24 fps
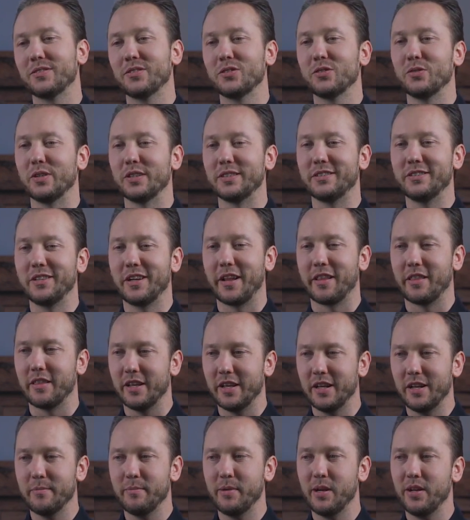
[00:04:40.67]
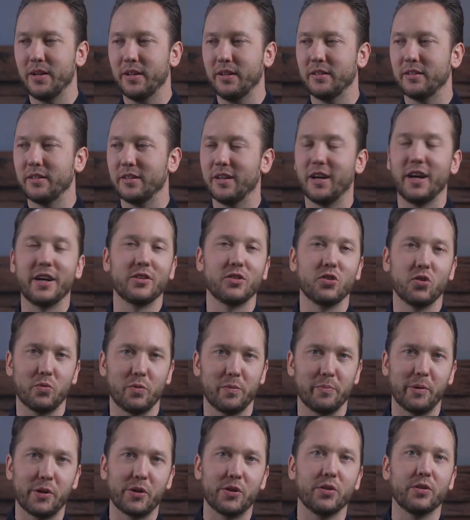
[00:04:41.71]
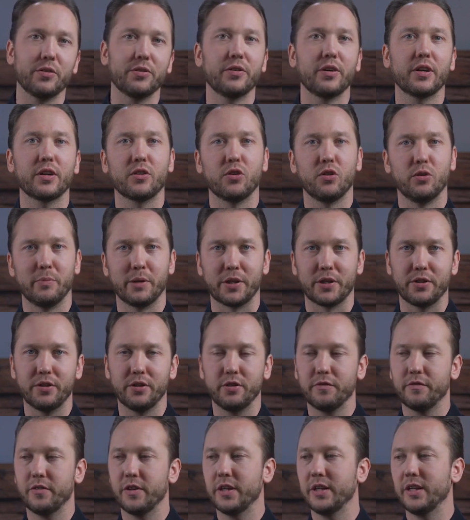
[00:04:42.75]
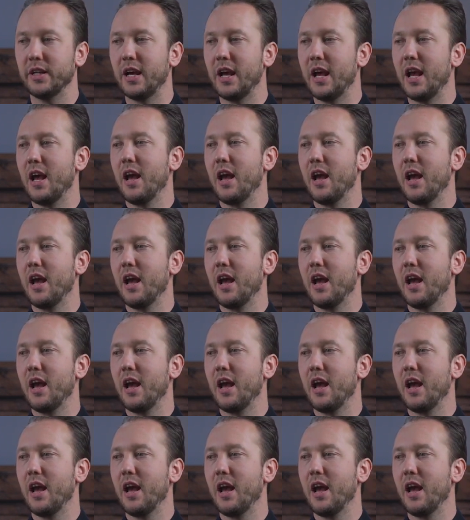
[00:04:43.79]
So I started thinking about it. I talked with my daughter. I called my girlfriend.